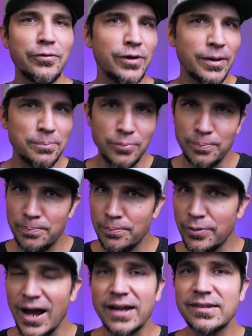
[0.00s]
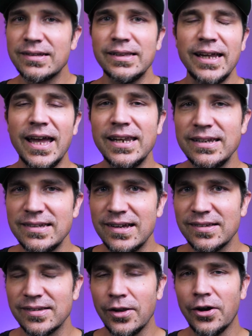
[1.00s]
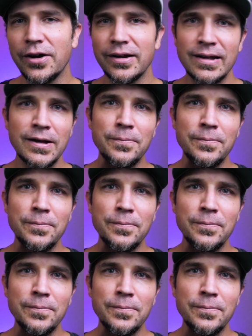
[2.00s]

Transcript: for practically any DSLR,